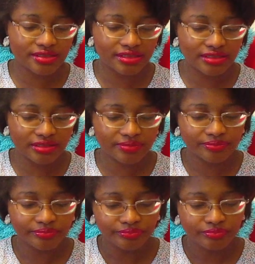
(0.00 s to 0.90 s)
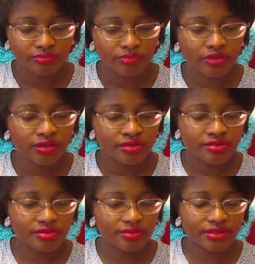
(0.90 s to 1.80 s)
in it.
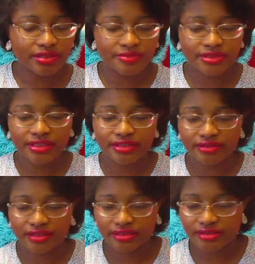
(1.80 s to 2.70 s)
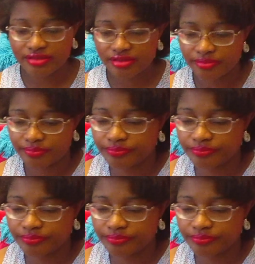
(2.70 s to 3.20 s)
So it comes like this.